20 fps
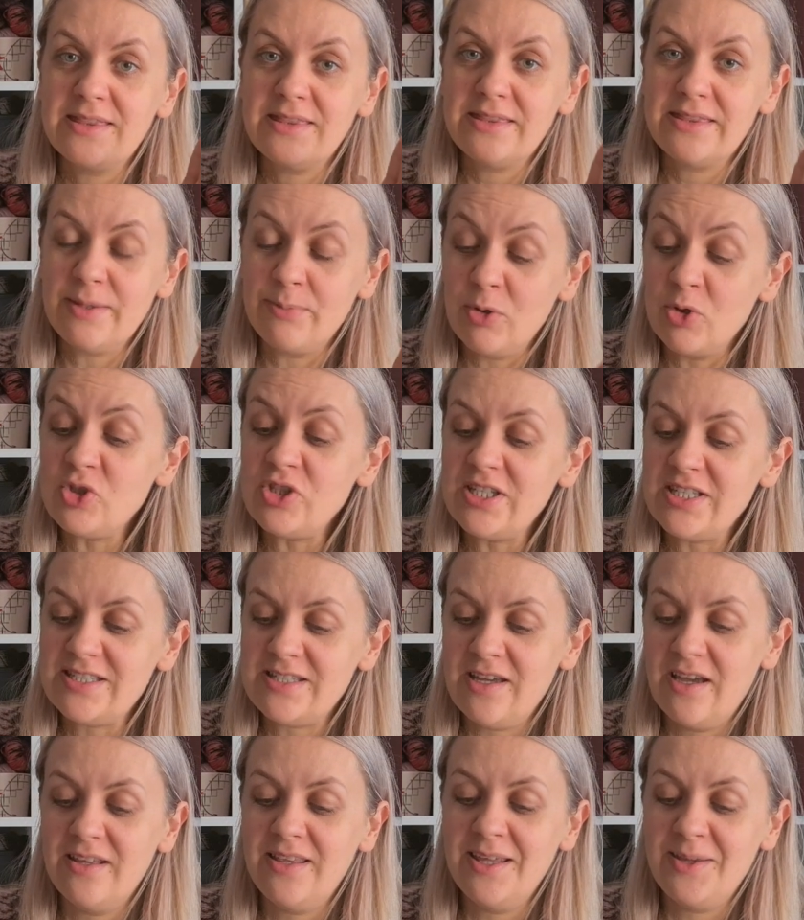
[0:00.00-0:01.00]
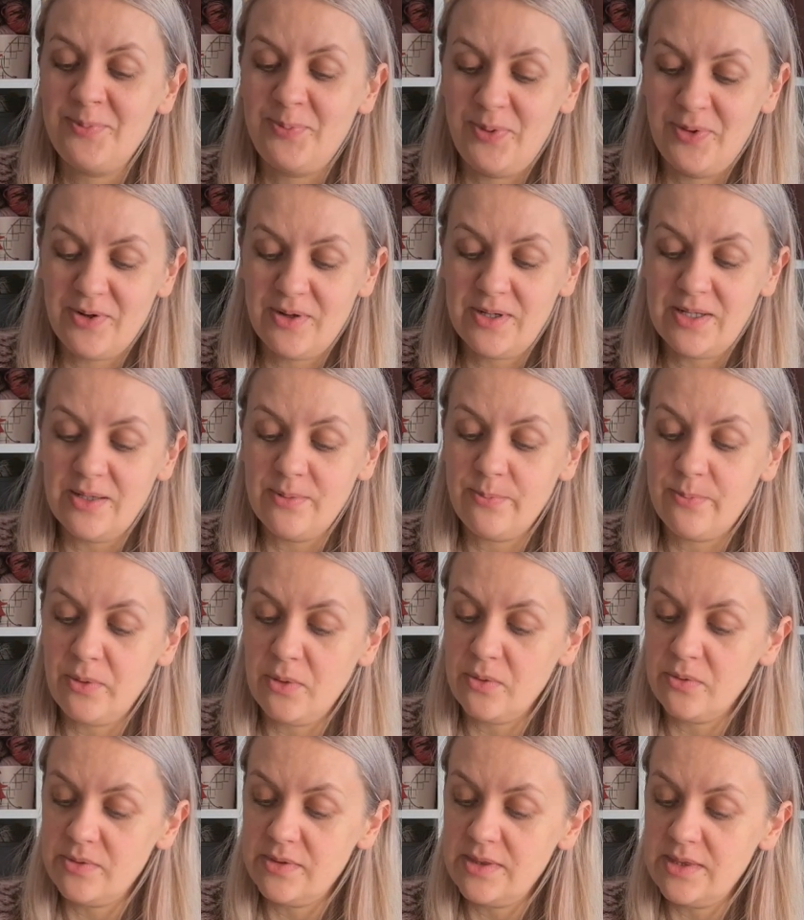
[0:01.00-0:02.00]
The most exciting part
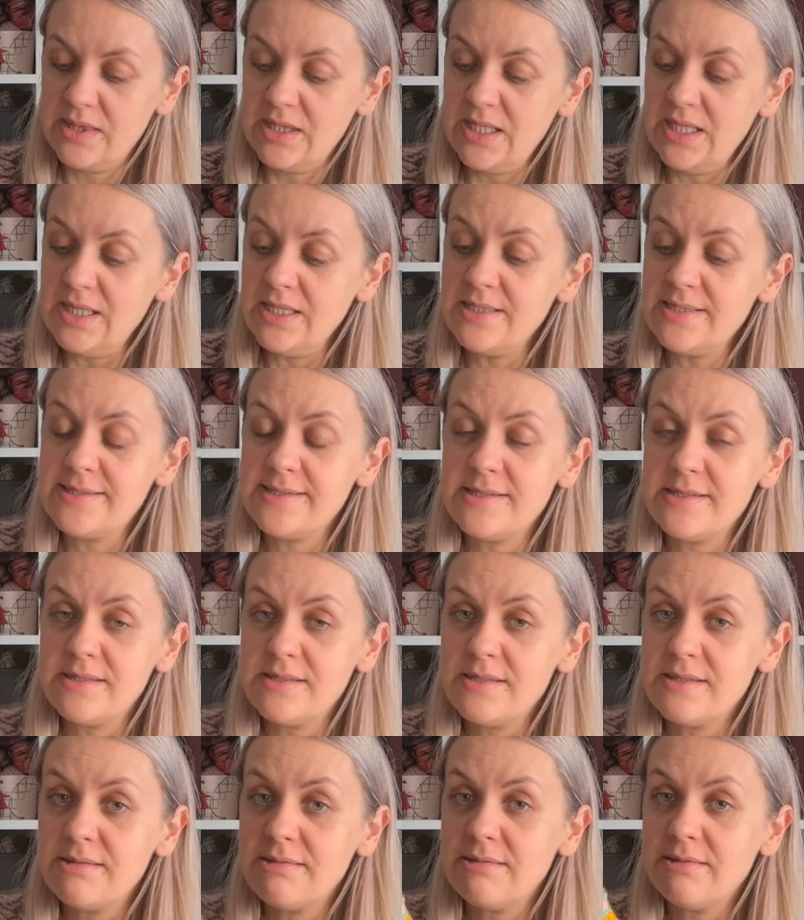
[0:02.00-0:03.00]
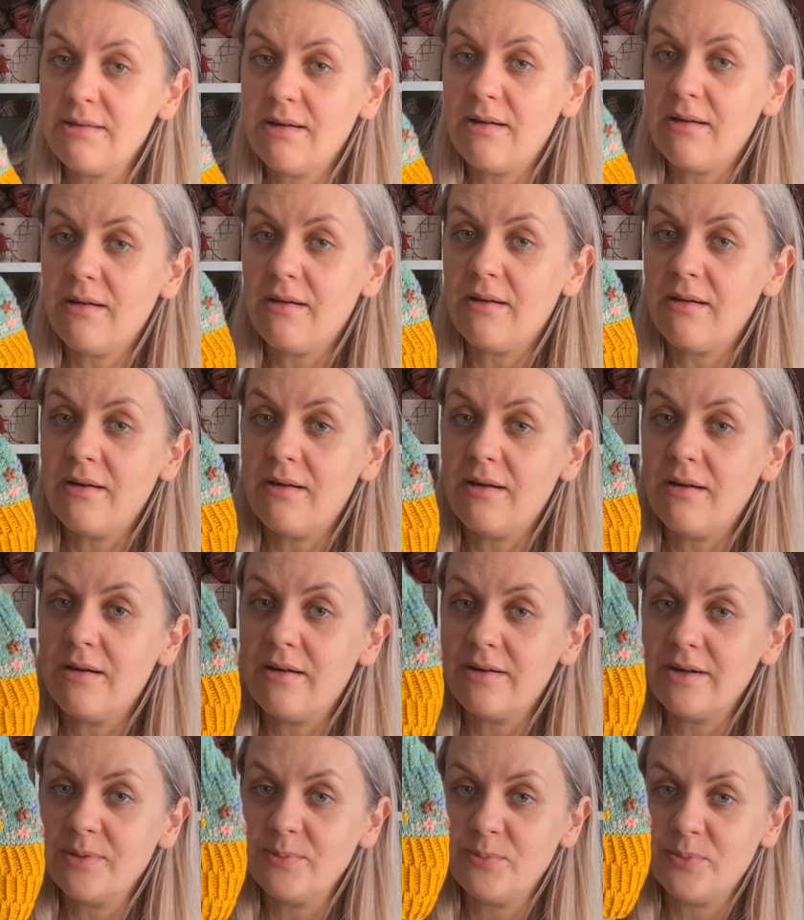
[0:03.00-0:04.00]
about these
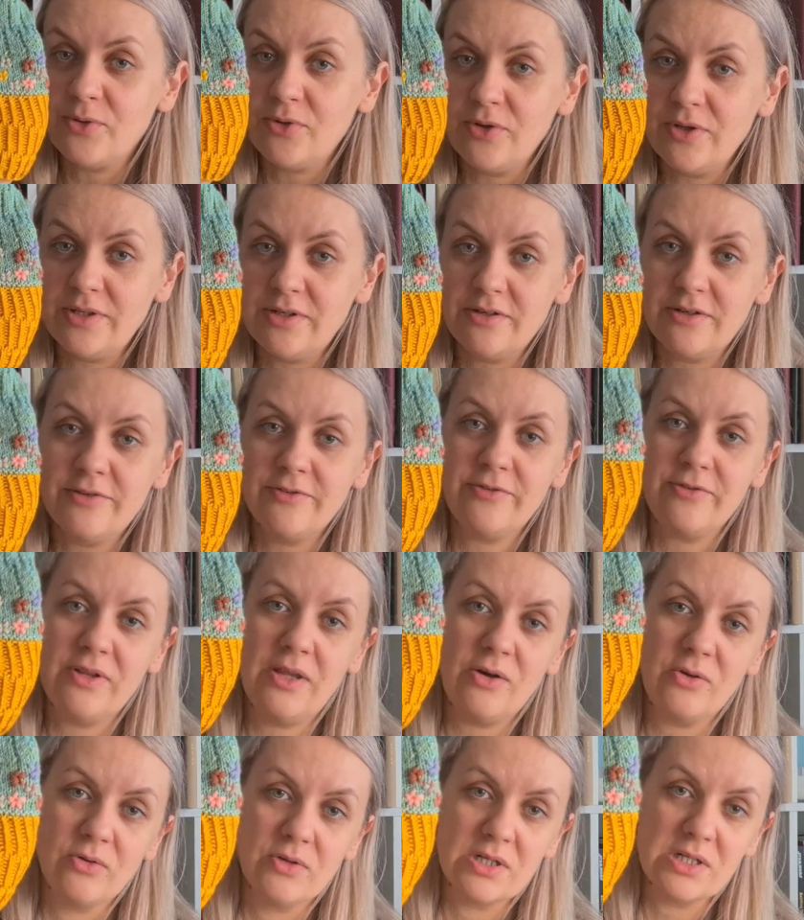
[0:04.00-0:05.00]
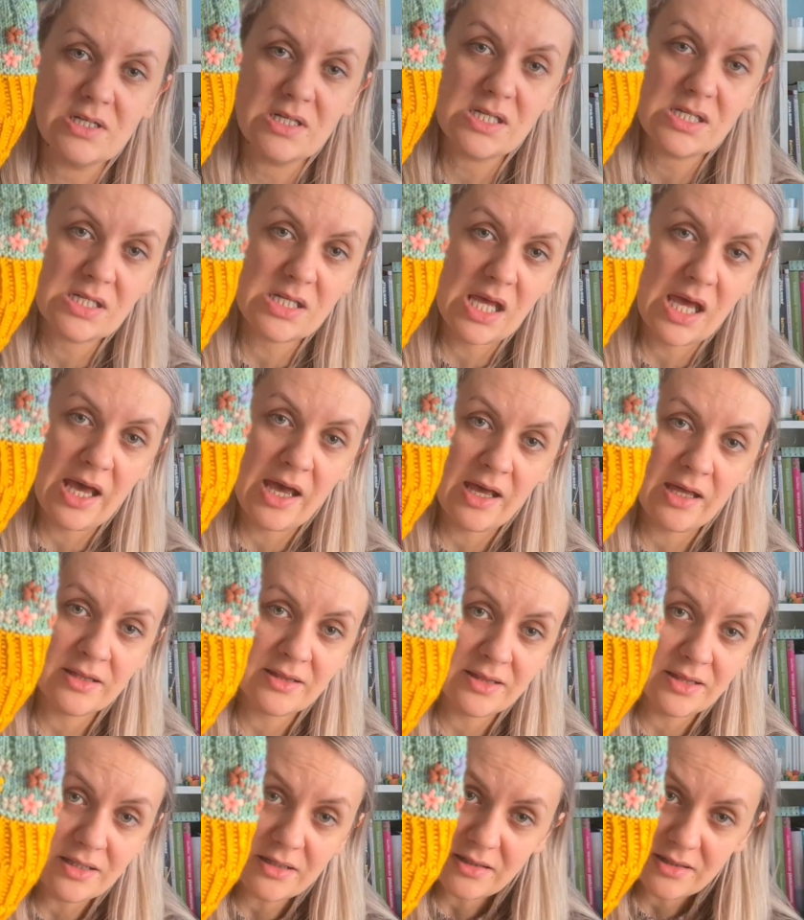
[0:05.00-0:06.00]
are embroidered flowers. And
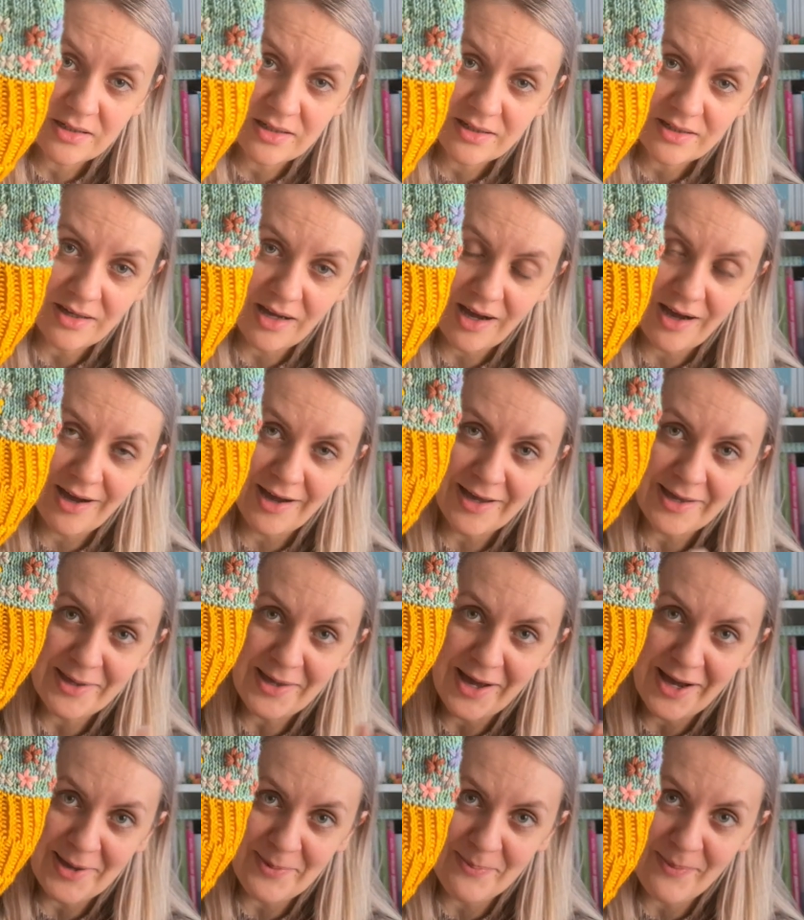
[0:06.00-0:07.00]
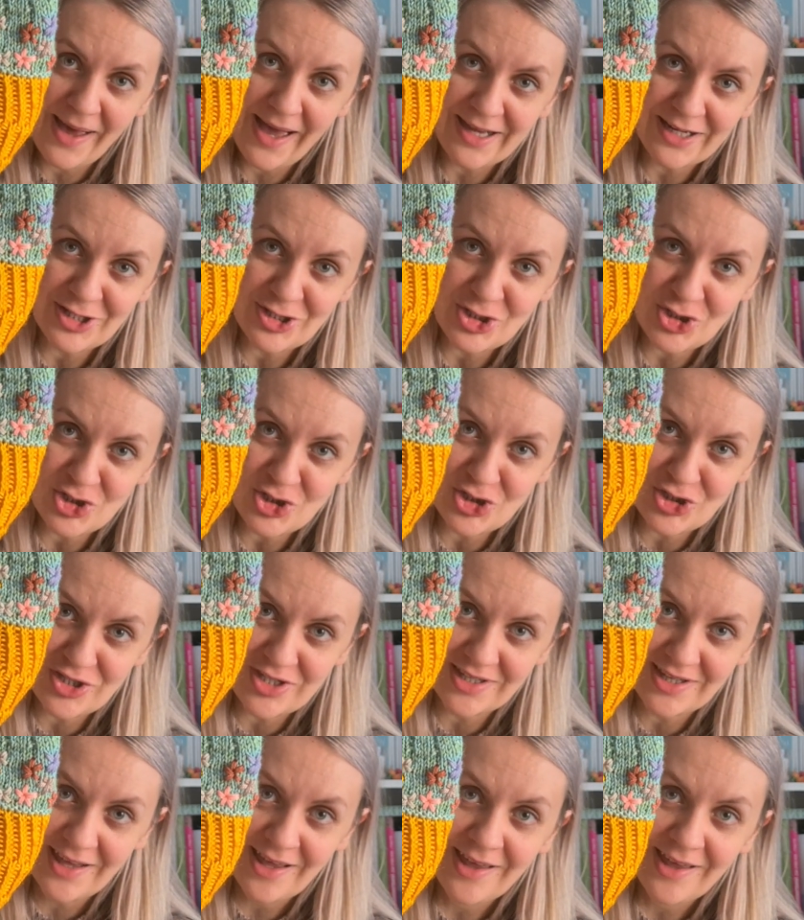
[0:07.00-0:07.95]
look, I managed.